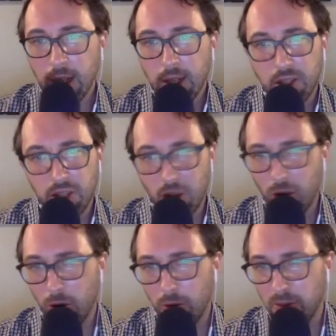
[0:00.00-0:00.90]

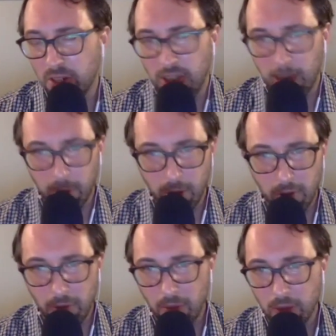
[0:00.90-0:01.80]
So, for
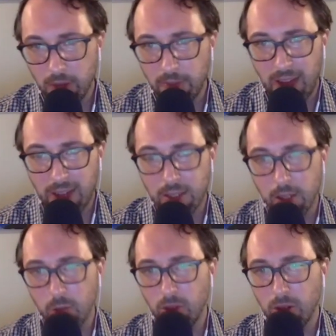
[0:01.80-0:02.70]
example, fat
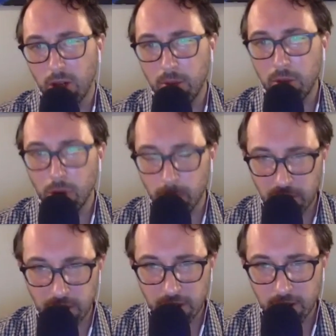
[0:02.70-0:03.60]
soluble
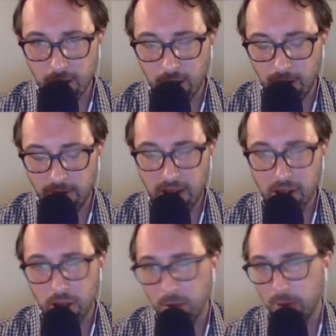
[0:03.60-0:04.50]
absorption, uh, fat
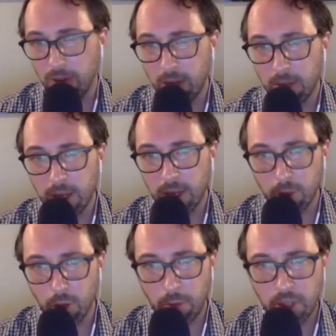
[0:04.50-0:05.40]
soluble vitamin
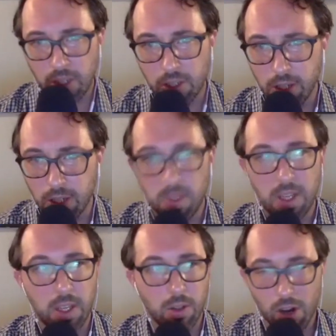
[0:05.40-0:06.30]
absorption is going to
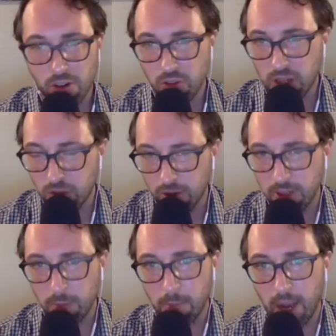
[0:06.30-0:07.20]
be largely
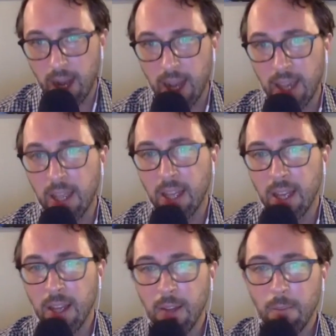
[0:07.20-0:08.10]
driven by
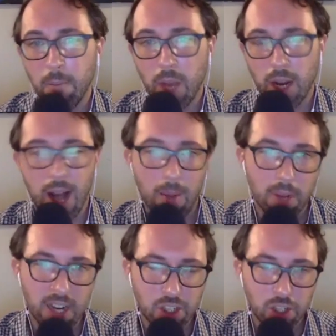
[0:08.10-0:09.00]
a
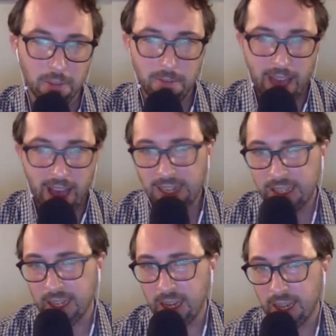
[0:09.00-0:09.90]
combination of fat
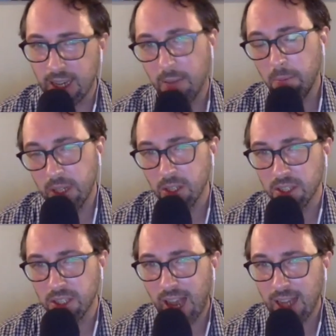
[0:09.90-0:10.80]
intake and meal
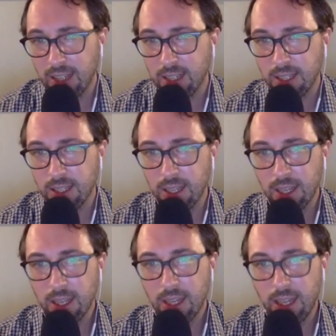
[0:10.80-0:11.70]
size
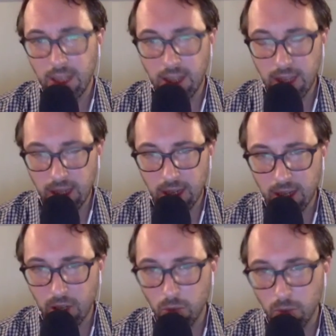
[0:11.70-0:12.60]
in the
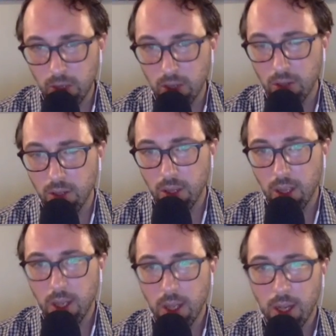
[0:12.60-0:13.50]
acute meal.
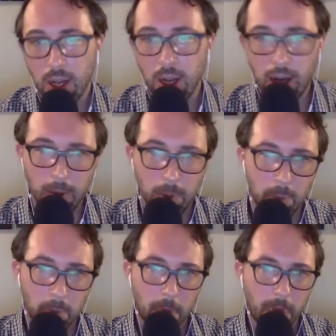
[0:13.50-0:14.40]
Um,